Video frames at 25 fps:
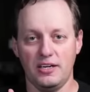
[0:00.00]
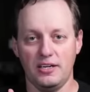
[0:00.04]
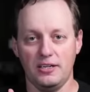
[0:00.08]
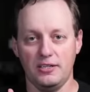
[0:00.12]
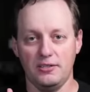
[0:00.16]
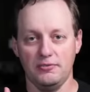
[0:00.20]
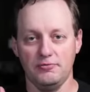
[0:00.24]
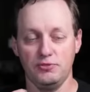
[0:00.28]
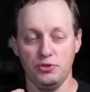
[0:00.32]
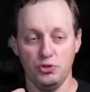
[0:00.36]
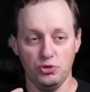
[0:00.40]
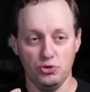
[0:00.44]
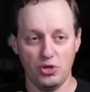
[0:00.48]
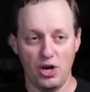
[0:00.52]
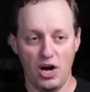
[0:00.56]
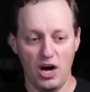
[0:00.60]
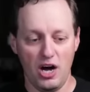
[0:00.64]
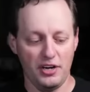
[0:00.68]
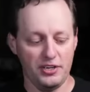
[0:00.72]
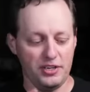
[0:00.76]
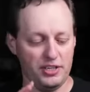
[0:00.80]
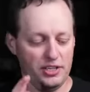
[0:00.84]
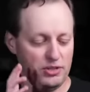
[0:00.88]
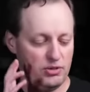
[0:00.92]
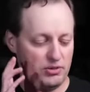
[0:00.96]
view the
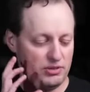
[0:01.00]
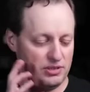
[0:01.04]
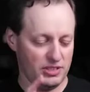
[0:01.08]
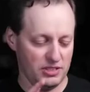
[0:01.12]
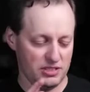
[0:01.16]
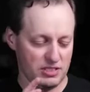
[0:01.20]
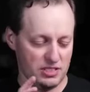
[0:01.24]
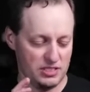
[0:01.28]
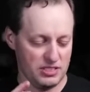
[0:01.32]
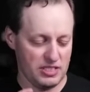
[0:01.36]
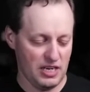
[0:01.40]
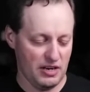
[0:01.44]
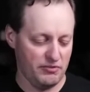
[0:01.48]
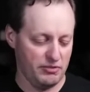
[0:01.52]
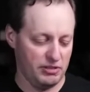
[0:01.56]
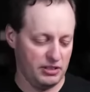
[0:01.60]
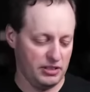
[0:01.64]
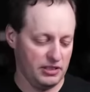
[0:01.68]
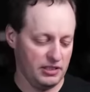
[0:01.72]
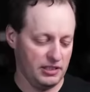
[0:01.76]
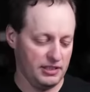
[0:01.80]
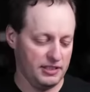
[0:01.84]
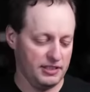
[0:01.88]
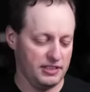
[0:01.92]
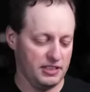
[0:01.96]
audio, this is
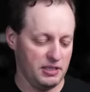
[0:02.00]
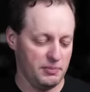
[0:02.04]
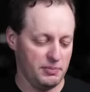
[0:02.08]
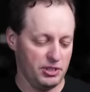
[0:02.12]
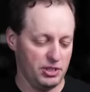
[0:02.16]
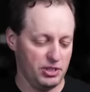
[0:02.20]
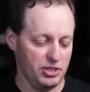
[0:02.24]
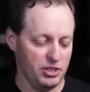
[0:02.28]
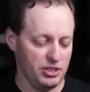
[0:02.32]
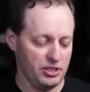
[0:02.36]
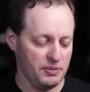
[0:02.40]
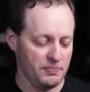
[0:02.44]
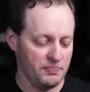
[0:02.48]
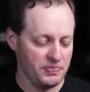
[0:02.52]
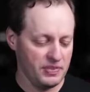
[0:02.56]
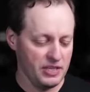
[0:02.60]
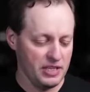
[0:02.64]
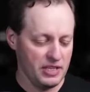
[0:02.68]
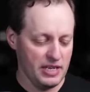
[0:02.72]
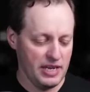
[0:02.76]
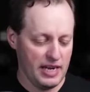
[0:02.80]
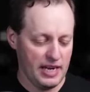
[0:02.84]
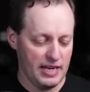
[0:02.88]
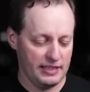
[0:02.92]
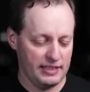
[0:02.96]
definitely going to be good.
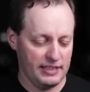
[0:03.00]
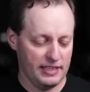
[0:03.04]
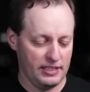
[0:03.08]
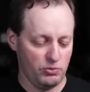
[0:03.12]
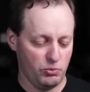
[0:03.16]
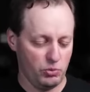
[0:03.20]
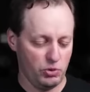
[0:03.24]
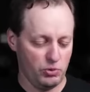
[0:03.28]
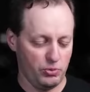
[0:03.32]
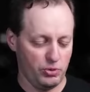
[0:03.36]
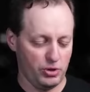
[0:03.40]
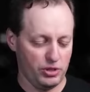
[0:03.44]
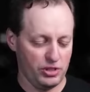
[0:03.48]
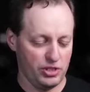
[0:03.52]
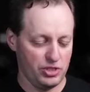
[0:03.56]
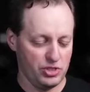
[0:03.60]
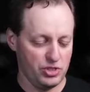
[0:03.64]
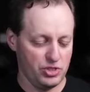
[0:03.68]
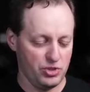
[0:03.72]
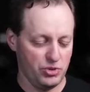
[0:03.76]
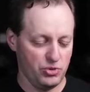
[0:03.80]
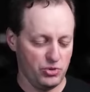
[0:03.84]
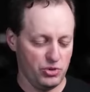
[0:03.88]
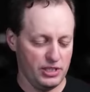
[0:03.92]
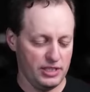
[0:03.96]
And then what we're going to
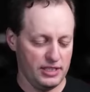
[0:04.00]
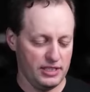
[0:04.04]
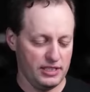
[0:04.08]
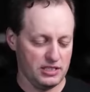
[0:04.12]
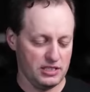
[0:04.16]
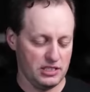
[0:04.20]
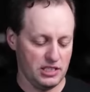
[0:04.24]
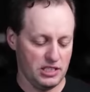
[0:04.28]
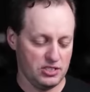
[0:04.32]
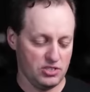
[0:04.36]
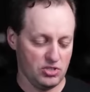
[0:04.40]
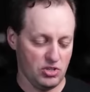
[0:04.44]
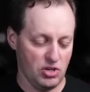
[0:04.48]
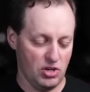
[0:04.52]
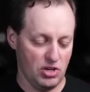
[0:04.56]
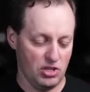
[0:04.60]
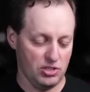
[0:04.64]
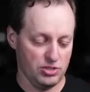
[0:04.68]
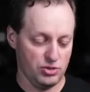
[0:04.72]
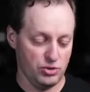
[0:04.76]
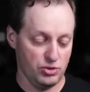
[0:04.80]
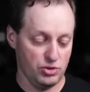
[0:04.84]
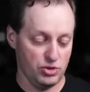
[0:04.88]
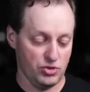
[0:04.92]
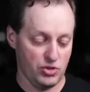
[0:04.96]
do is let's
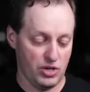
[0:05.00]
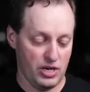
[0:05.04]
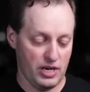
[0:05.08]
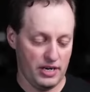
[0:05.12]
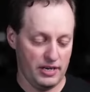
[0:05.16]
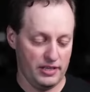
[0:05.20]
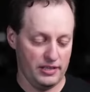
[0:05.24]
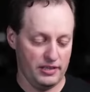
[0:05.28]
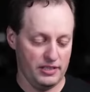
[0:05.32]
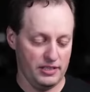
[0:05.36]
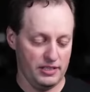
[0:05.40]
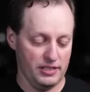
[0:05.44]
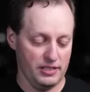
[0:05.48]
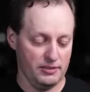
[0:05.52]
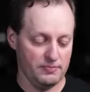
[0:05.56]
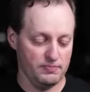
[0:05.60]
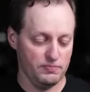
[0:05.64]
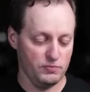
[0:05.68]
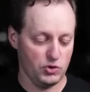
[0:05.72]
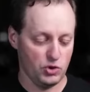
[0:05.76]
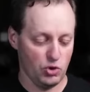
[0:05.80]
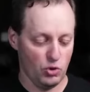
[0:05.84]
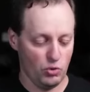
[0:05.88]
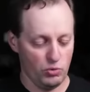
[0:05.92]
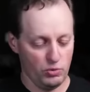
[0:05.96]
also try
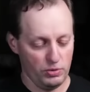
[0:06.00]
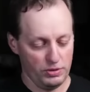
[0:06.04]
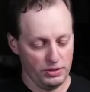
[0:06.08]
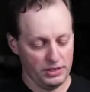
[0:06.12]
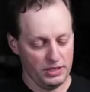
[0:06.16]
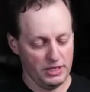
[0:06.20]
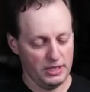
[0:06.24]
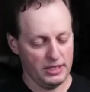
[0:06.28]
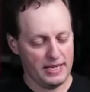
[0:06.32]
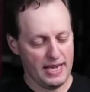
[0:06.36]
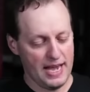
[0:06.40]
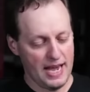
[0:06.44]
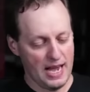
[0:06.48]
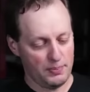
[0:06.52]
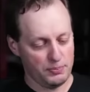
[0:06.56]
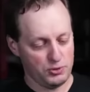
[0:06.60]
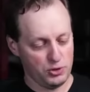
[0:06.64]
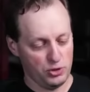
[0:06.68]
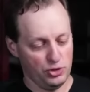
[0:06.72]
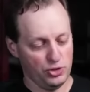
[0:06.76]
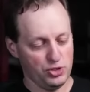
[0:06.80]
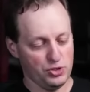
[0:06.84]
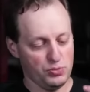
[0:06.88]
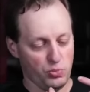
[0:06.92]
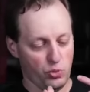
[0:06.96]
so the capsule
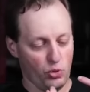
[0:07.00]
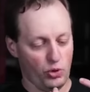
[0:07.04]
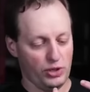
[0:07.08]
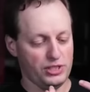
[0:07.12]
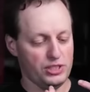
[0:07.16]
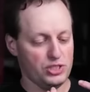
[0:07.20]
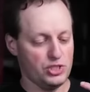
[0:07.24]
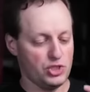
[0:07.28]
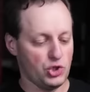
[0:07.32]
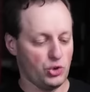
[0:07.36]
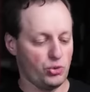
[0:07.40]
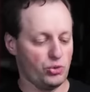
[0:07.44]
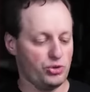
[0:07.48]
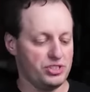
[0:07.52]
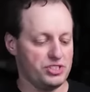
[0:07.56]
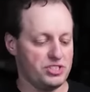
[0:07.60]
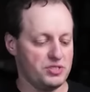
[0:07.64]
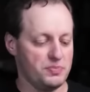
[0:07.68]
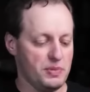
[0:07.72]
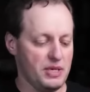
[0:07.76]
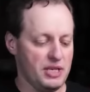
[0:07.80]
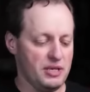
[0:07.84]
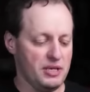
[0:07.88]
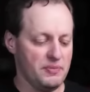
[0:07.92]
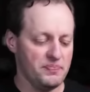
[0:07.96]
is pointed towards
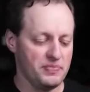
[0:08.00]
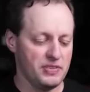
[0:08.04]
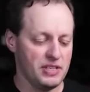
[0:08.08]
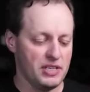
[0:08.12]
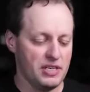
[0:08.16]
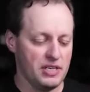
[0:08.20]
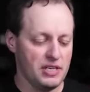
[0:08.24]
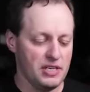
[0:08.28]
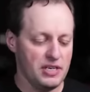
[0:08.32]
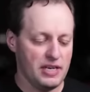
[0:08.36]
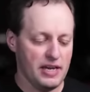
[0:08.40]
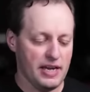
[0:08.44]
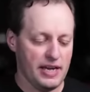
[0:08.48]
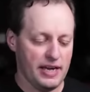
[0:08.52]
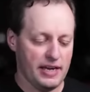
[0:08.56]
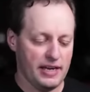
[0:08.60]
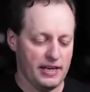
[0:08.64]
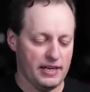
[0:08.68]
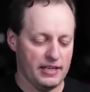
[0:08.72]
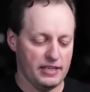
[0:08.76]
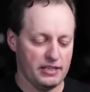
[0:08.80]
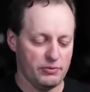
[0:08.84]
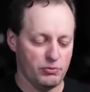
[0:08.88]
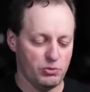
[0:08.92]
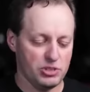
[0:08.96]
me,
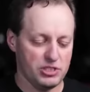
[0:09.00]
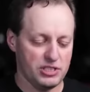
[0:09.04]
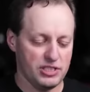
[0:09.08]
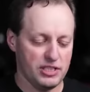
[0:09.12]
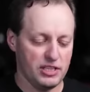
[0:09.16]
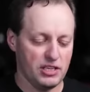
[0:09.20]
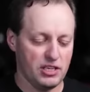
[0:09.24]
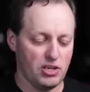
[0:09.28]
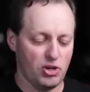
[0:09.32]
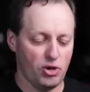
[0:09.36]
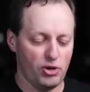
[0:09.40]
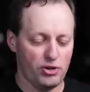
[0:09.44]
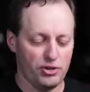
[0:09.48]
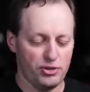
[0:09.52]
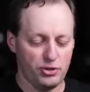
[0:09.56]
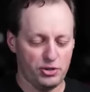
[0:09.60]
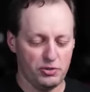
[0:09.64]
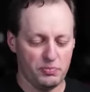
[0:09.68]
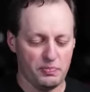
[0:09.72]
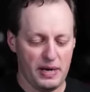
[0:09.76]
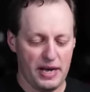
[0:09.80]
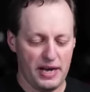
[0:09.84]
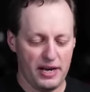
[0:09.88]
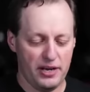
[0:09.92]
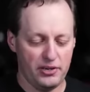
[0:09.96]
and once again, cardioid
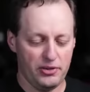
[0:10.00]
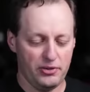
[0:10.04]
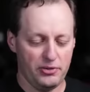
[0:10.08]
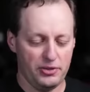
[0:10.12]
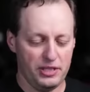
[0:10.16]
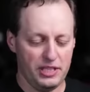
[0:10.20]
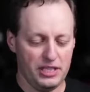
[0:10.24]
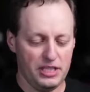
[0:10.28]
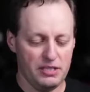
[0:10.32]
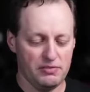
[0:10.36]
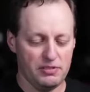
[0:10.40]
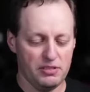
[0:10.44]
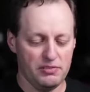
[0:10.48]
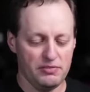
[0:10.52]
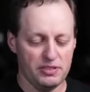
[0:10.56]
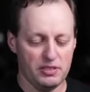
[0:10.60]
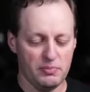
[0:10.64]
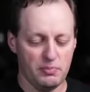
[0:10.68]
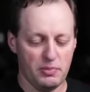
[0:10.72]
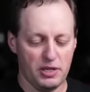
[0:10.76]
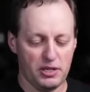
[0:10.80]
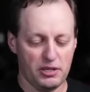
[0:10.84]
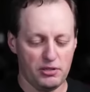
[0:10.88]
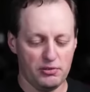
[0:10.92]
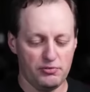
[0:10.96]
pattern, even if the
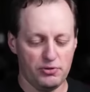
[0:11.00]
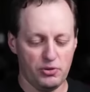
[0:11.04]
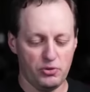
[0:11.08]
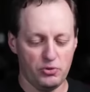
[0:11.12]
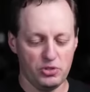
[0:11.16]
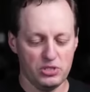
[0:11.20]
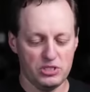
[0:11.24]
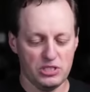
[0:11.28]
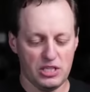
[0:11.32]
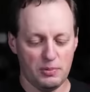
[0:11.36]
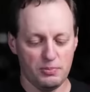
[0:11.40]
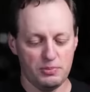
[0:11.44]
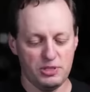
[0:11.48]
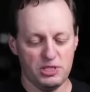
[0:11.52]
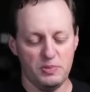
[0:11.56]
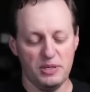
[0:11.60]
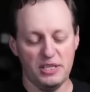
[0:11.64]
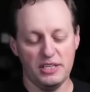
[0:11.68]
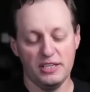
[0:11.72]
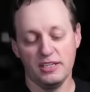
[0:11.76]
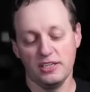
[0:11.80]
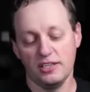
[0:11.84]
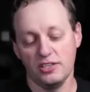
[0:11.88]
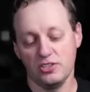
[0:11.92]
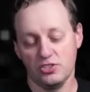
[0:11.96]
microphone is, I'm
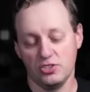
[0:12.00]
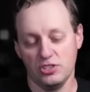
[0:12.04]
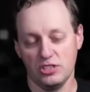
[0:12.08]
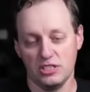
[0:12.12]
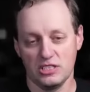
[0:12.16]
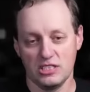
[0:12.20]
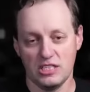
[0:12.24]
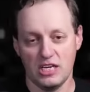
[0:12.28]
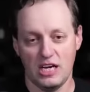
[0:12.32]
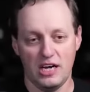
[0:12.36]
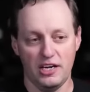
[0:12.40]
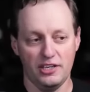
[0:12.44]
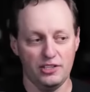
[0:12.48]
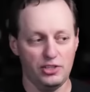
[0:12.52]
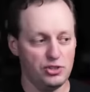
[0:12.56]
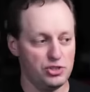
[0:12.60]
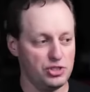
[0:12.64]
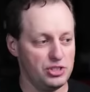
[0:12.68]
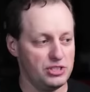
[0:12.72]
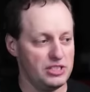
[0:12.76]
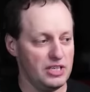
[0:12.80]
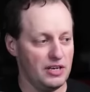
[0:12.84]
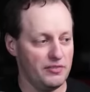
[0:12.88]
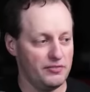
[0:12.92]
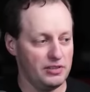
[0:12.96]
speaking into the side, you should
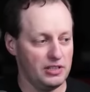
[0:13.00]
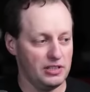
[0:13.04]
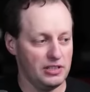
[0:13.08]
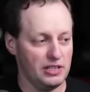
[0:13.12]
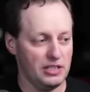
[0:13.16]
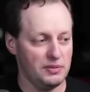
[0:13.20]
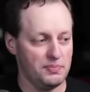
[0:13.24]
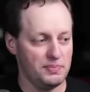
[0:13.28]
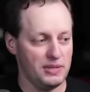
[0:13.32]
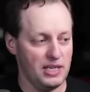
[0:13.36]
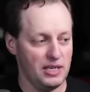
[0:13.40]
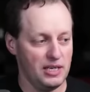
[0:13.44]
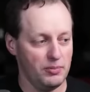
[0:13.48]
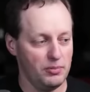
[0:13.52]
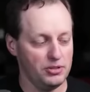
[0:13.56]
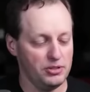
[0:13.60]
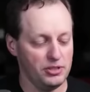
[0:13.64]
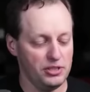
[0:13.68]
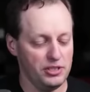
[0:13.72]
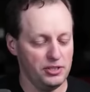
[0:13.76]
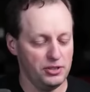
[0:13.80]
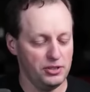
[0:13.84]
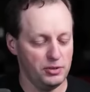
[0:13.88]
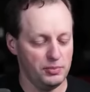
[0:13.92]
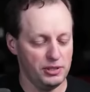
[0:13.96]
definitely be able to
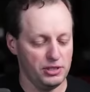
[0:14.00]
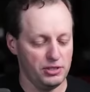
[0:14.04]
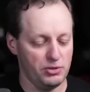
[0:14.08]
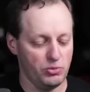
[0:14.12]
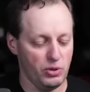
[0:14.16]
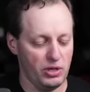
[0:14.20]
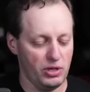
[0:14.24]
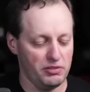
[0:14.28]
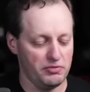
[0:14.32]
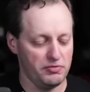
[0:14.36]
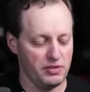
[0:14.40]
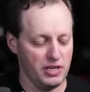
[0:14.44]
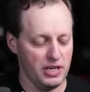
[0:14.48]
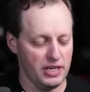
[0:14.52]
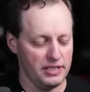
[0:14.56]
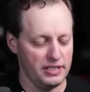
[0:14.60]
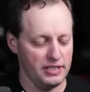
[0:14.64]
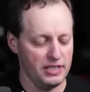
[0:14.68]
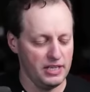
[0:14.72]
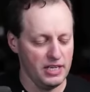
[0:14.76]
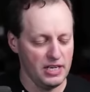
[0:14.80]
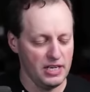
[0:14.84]
hear me quite fine.